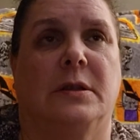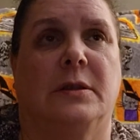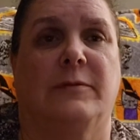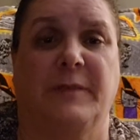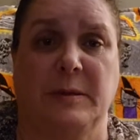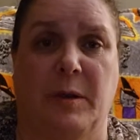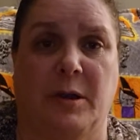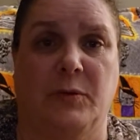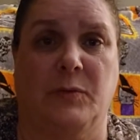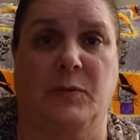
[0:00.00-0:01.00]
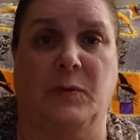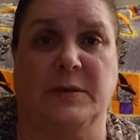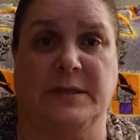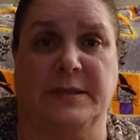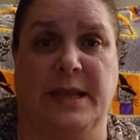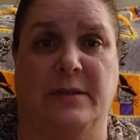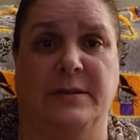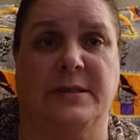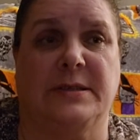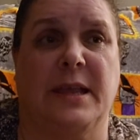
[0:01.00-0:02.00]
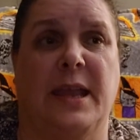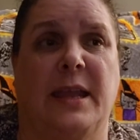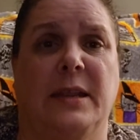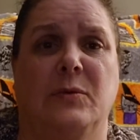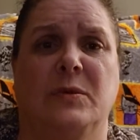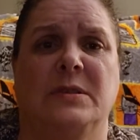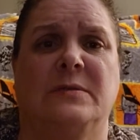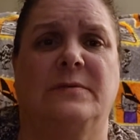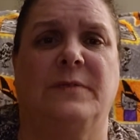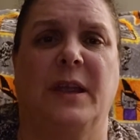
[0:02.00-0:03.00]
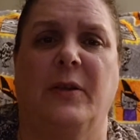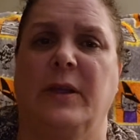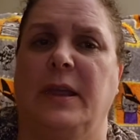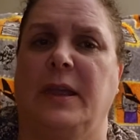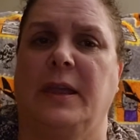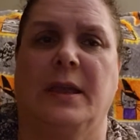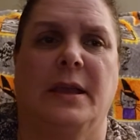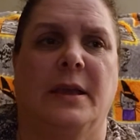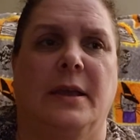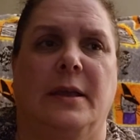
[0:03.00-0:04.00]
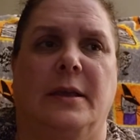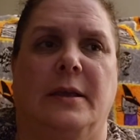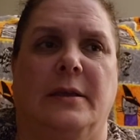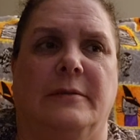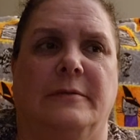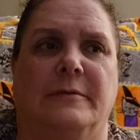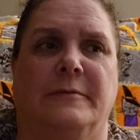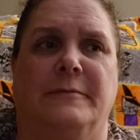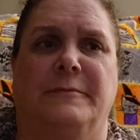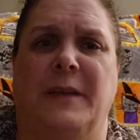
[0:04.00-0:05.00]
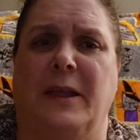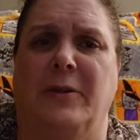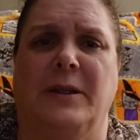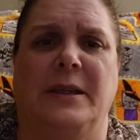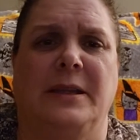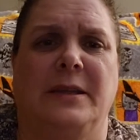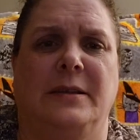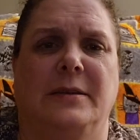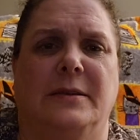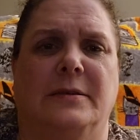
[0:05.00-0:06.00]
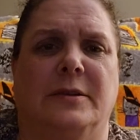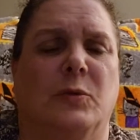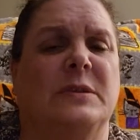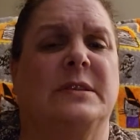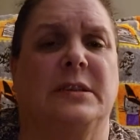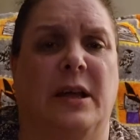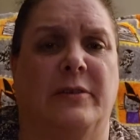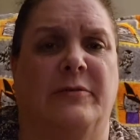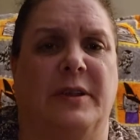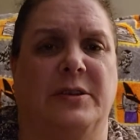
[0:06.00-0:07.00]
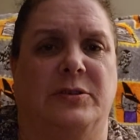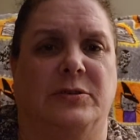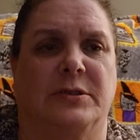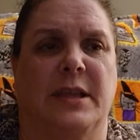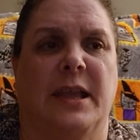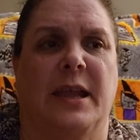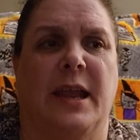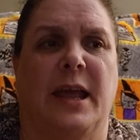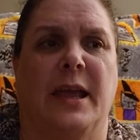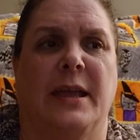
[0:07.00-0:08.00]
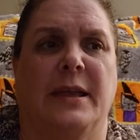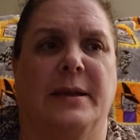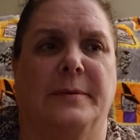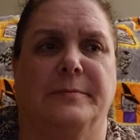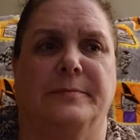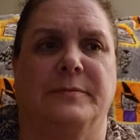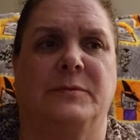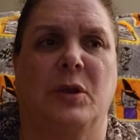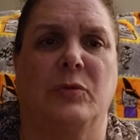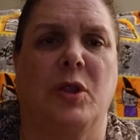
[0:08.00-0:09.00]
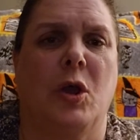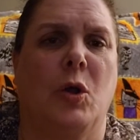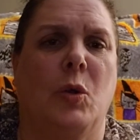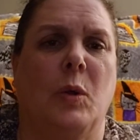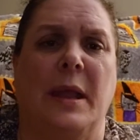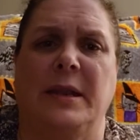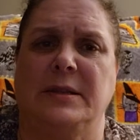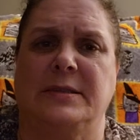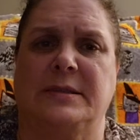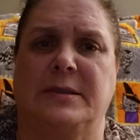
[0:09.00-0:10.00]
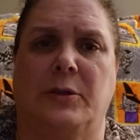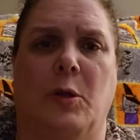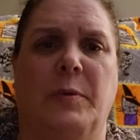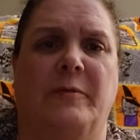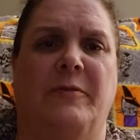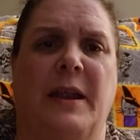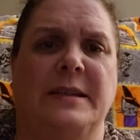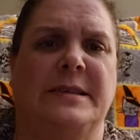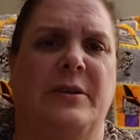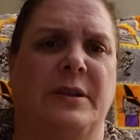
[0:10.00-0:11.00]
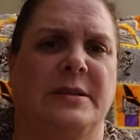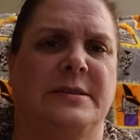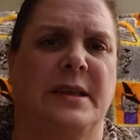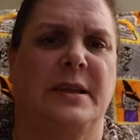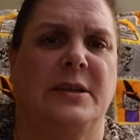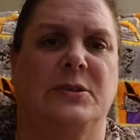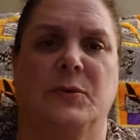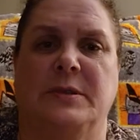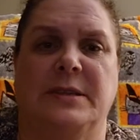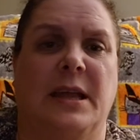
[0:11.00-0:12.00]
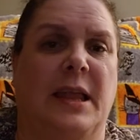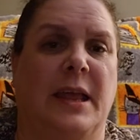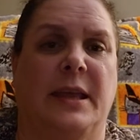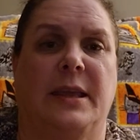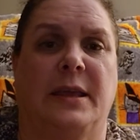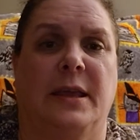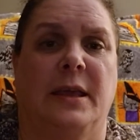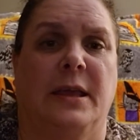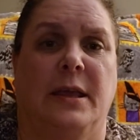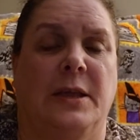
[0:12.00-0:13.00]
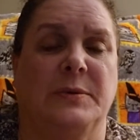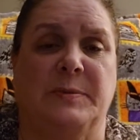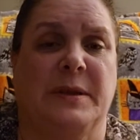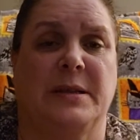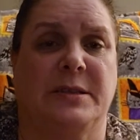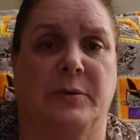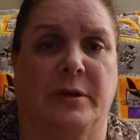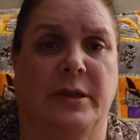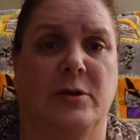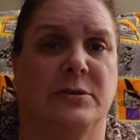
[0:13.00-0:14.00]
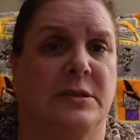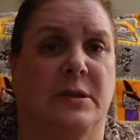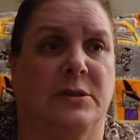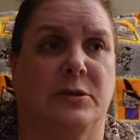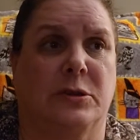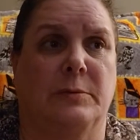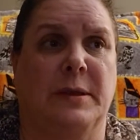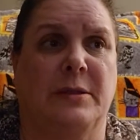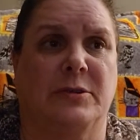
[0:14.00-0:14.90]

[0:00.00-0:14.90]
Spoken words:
flea market was in town and it was very there wasn't a lot of vendors, and I don't know, and they're open Friday, Saturday, and Sunday, so it's not like it was because they were closing, because they're going to be there